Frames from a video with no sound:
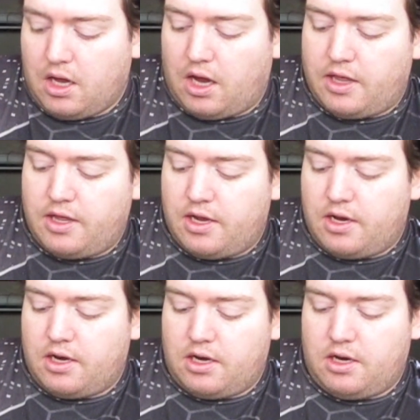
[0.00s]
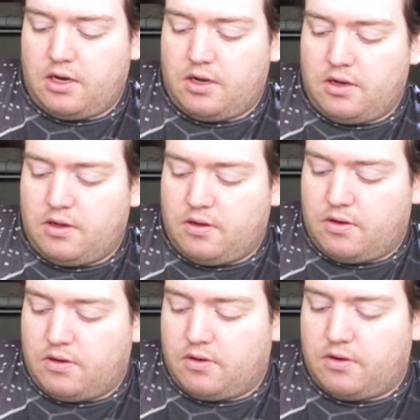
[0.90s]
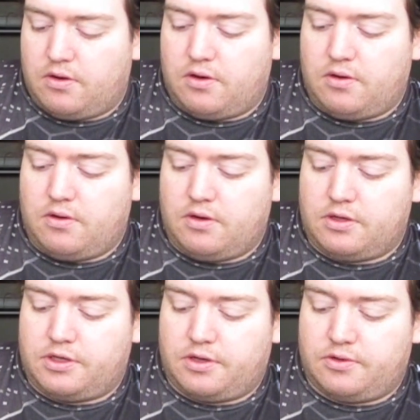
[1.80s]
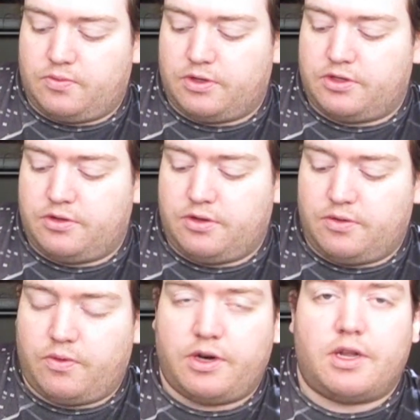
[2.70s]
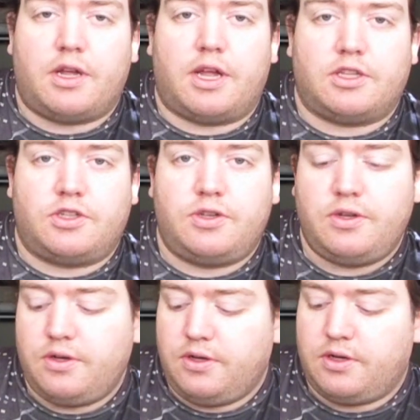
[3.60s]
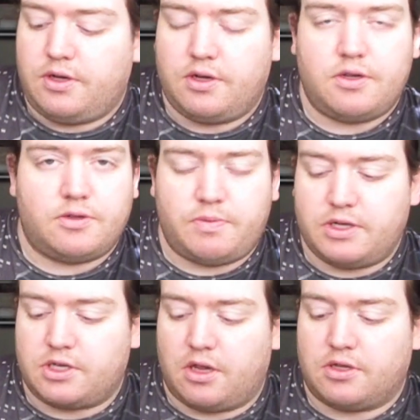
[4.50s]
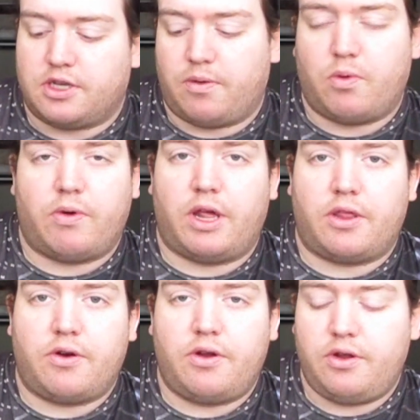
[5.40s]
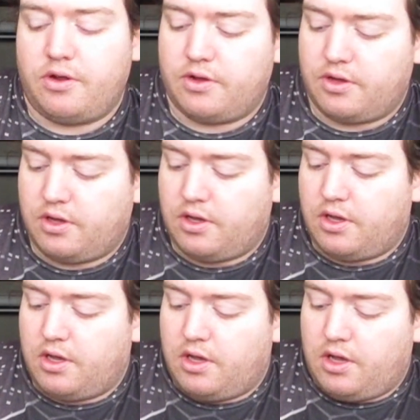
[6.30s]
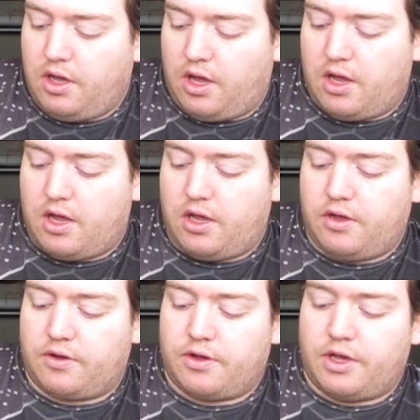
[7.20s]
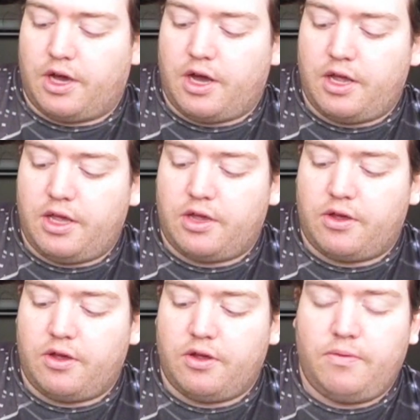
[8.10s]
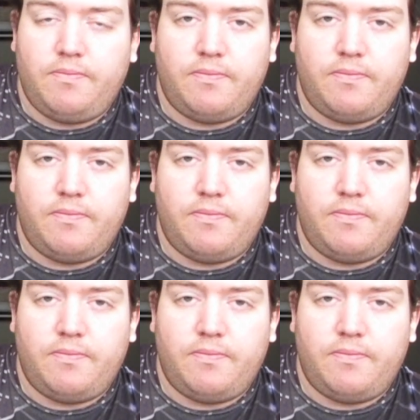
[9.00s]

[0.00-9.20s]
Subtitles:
And then on channels 1 and 2, basically the same all the way through. You've got your high EQ,